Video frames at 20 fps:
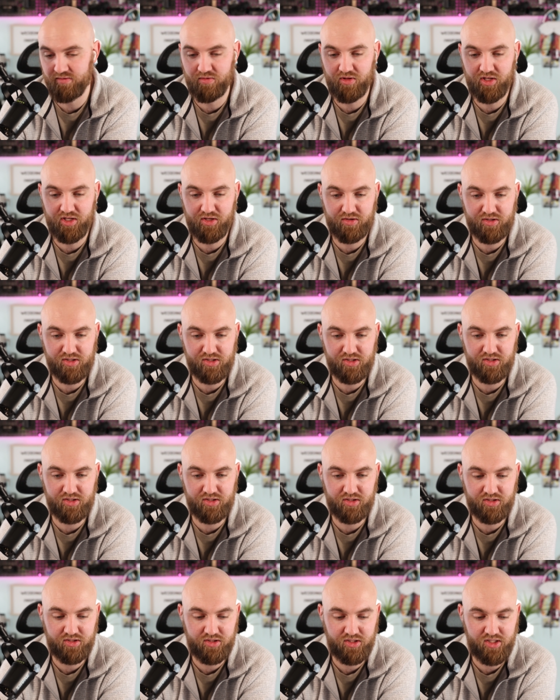you can.
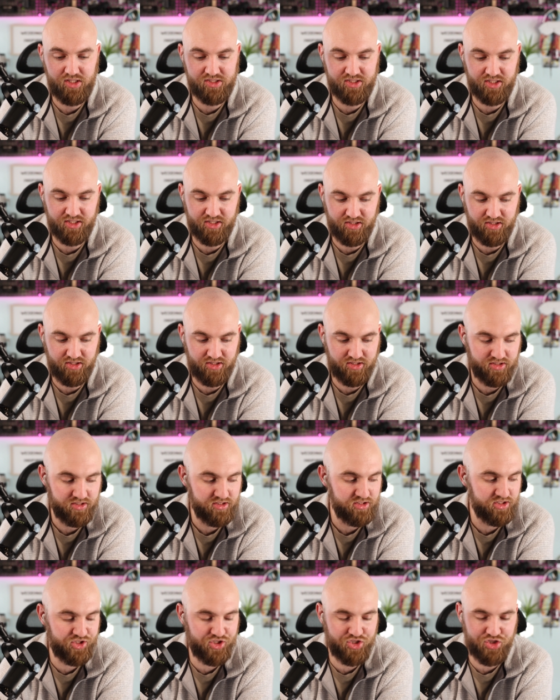It's like a
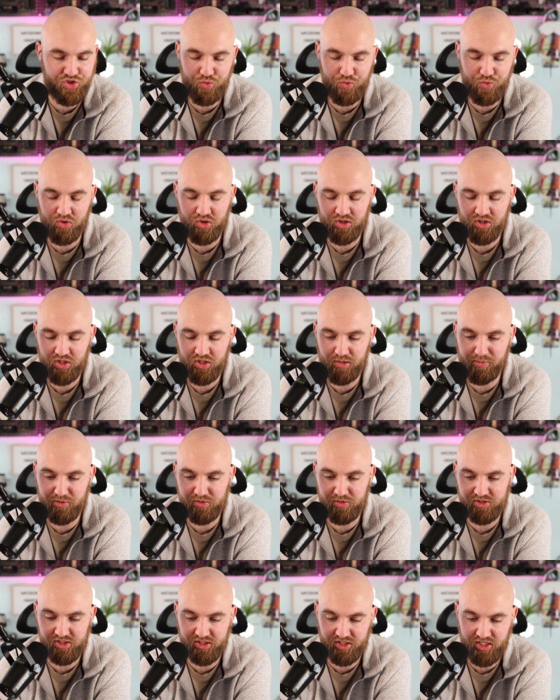stool
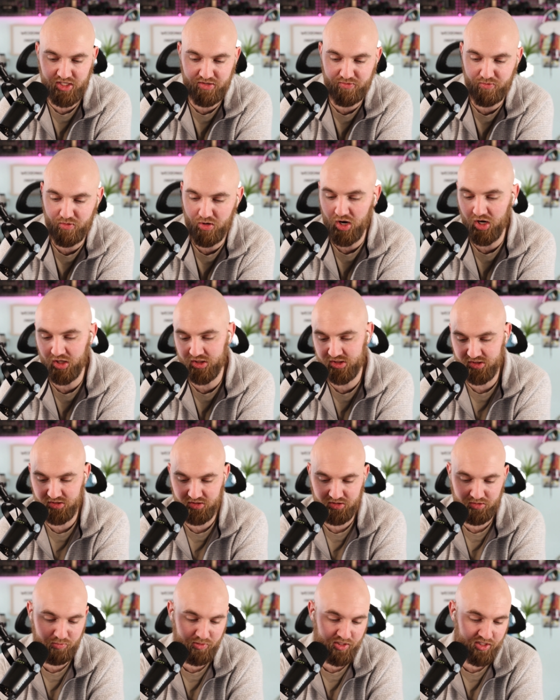almost that kind of rocks a
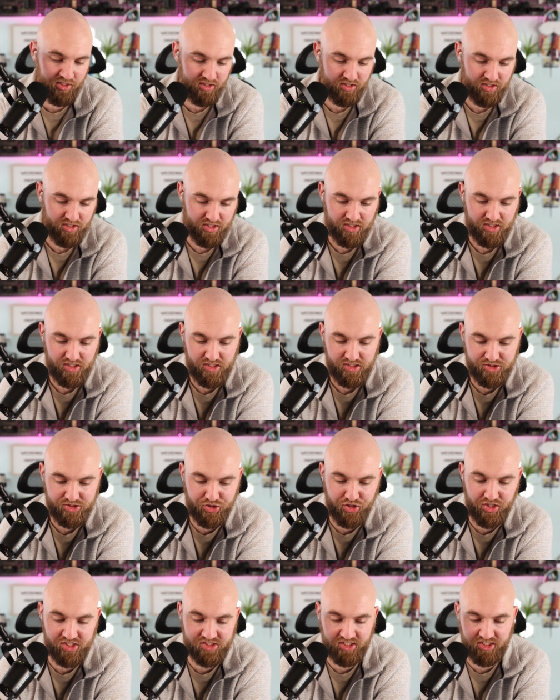little bit. See,
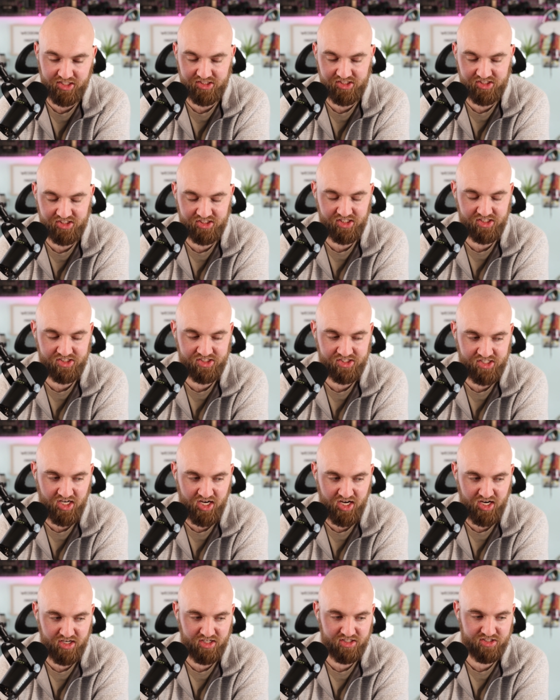it's like oh. a sit oh.
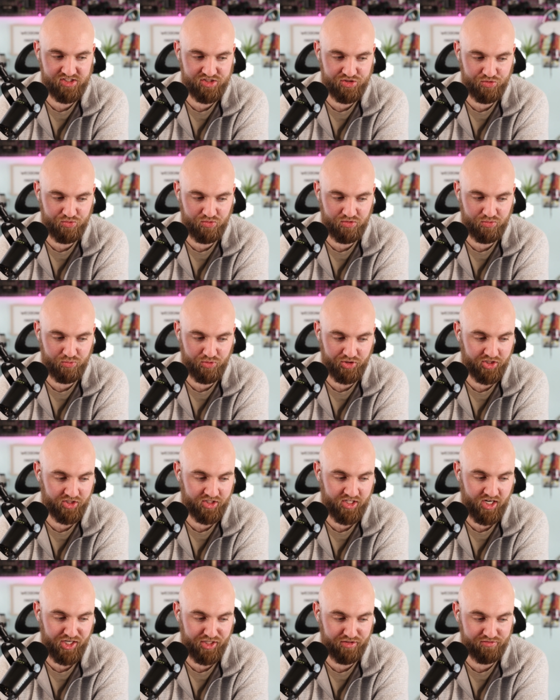stand stool where you're
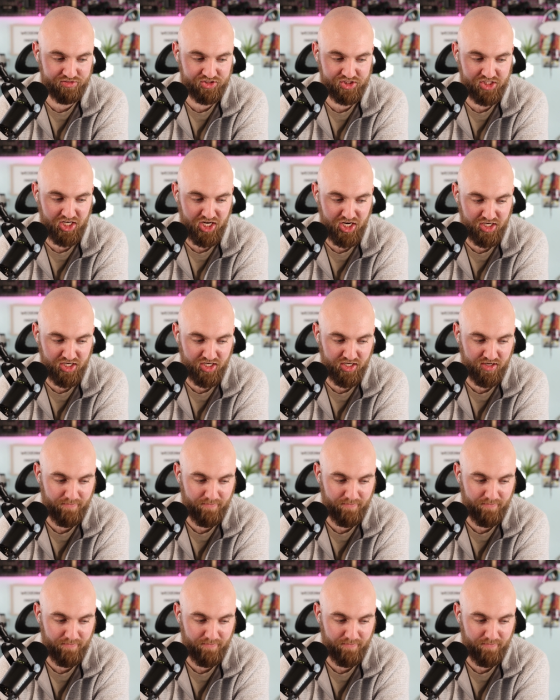kind of standing.